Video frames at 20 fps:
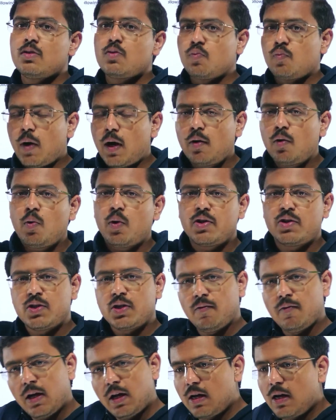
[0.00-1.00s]
One question
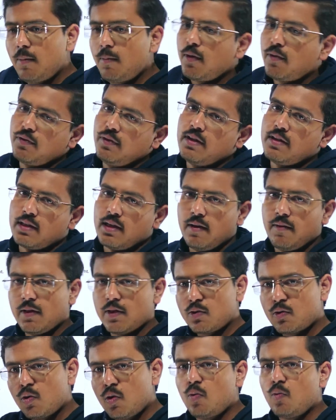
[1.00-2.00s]
will come of this level, so
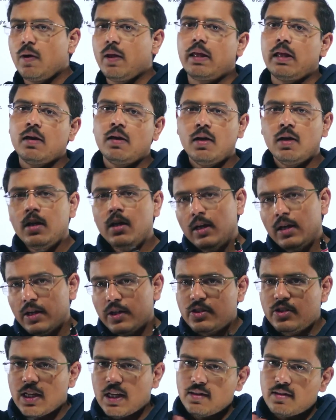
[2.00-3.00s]
don't worry.
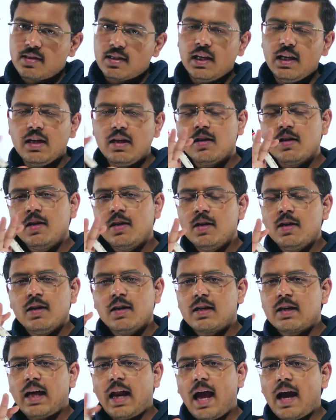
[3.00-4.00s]
GenC
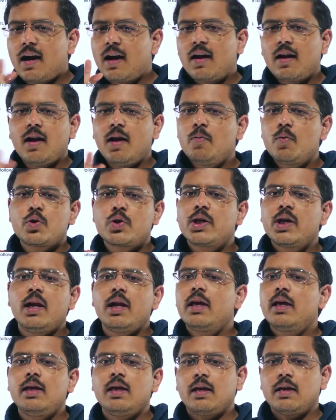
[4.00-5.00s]
crack karna mushkil
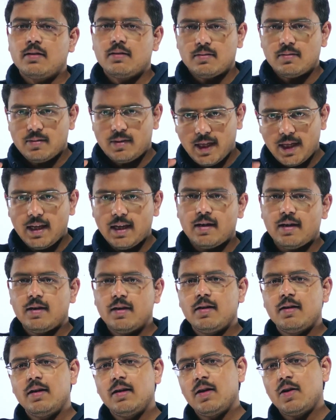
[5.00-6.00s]
nahi hai. Theek hai?
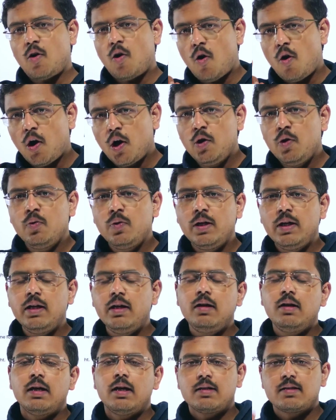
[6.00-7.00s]
All you
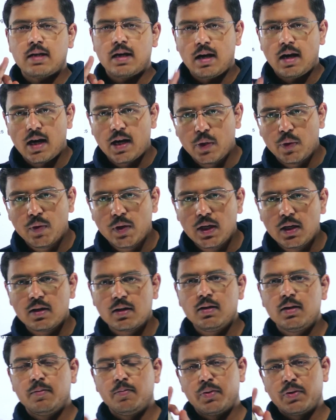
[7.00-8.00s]
need is hard work,
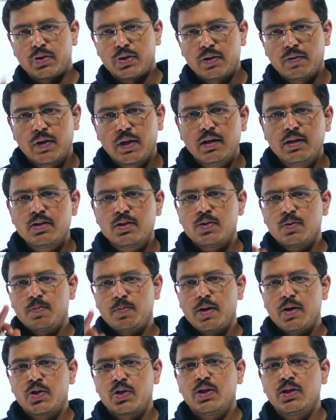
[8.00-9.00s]
perseverance,
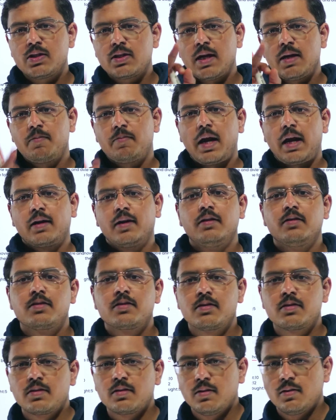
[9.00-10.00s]
patience and
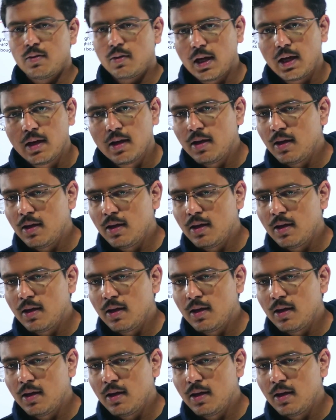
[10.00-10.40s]
practice. Okay.